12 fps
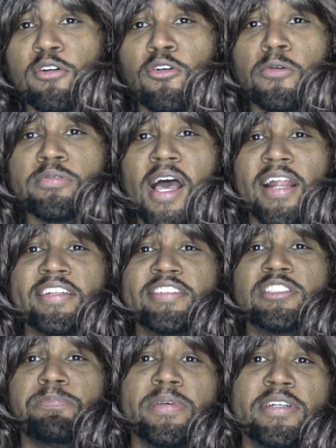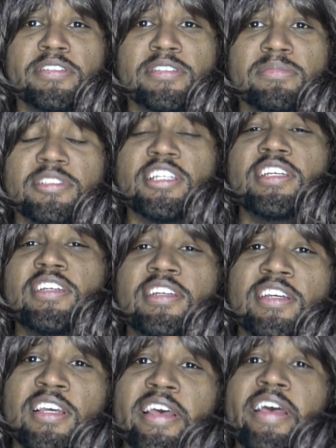Oops, I didn't spill some
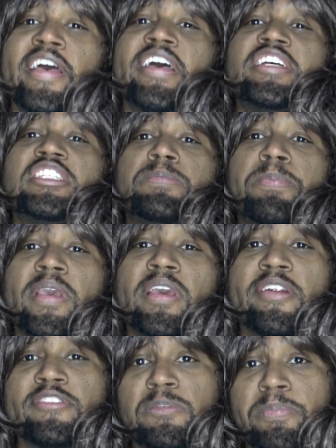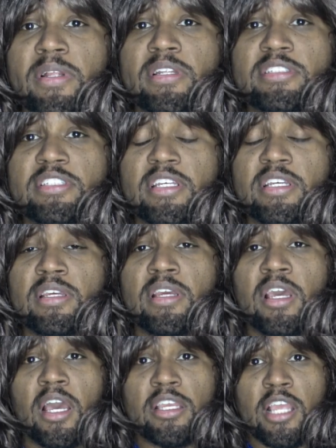tea. Speaking of spilling
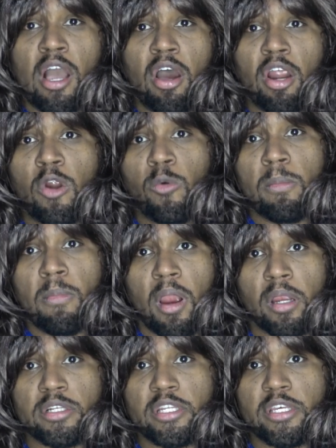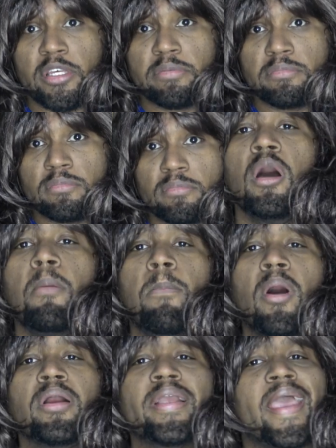tea, y'all heard what Mark did?
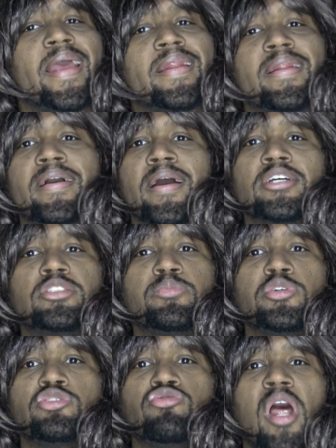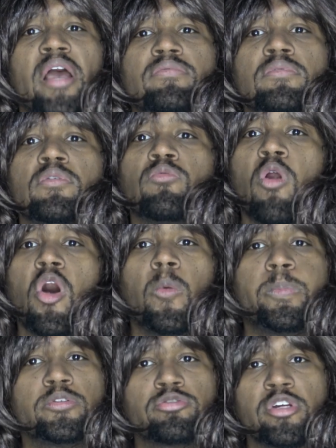Mark handed a customer in drive-thru the wrong
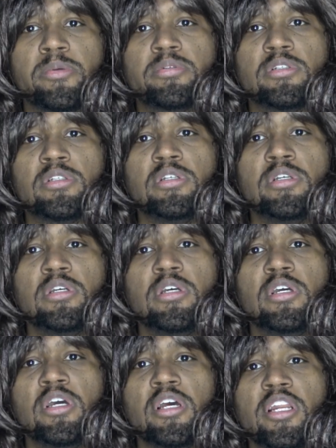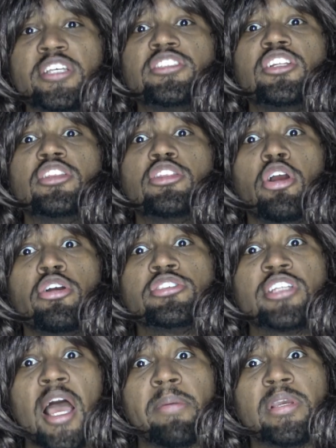prescription. This is the third
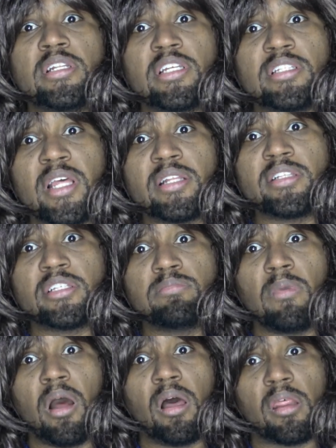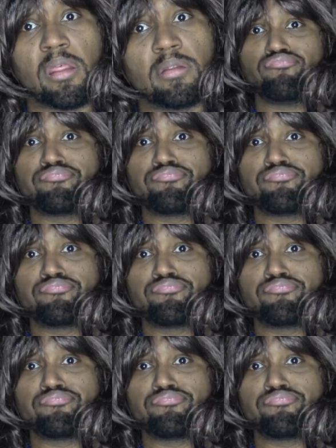time he did that this month.